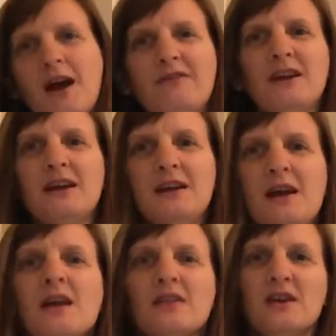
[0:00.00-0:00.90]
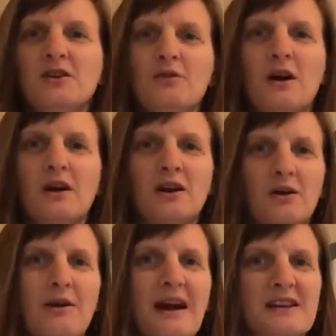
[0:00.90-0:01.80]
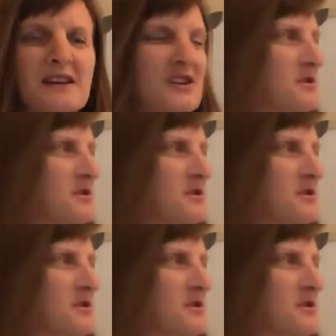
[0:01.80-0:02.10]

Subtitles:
gravity, then you are correct. I